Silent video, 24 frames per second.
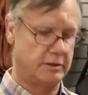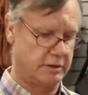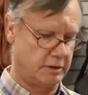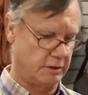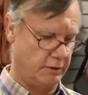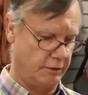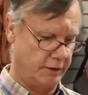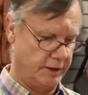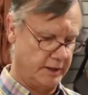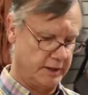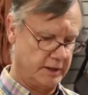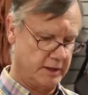
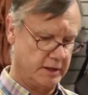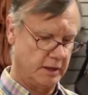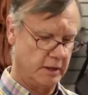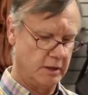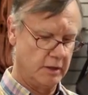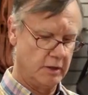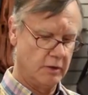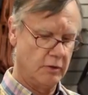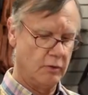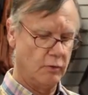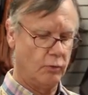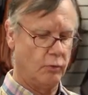So this
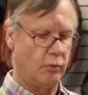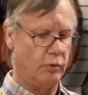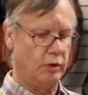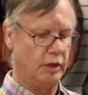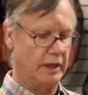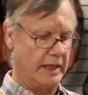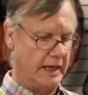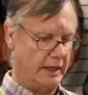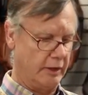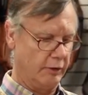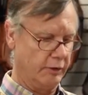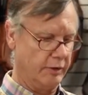will
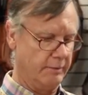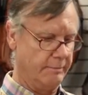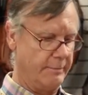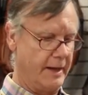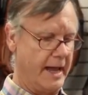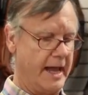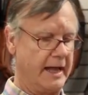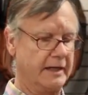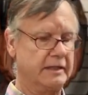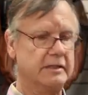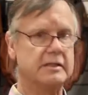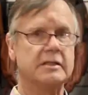allow the
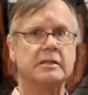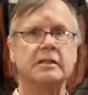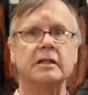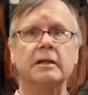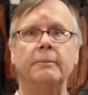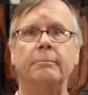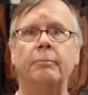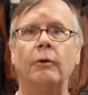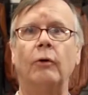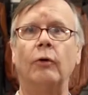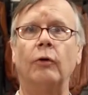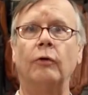bag to
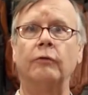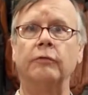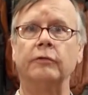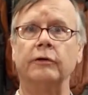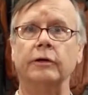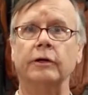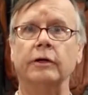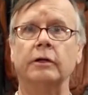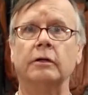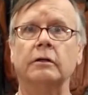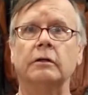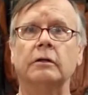slip
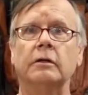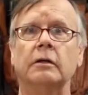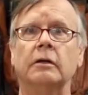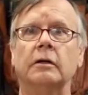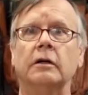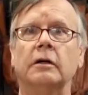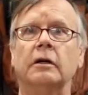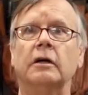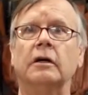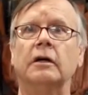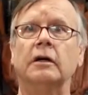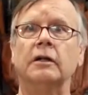over
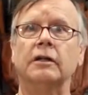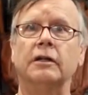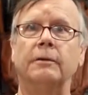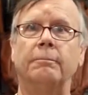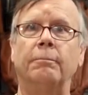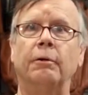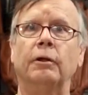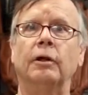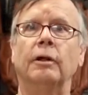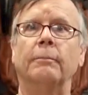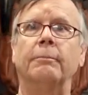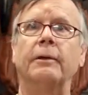the
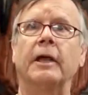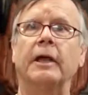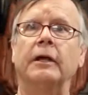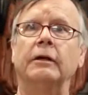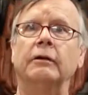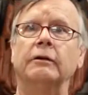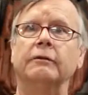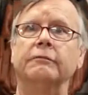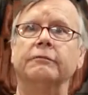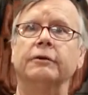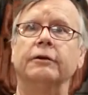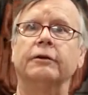pull-up
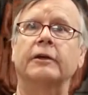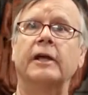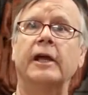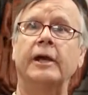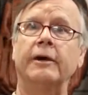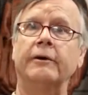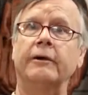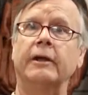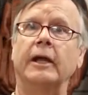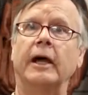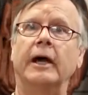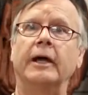handle of your
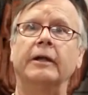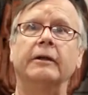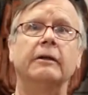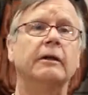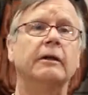carry-on.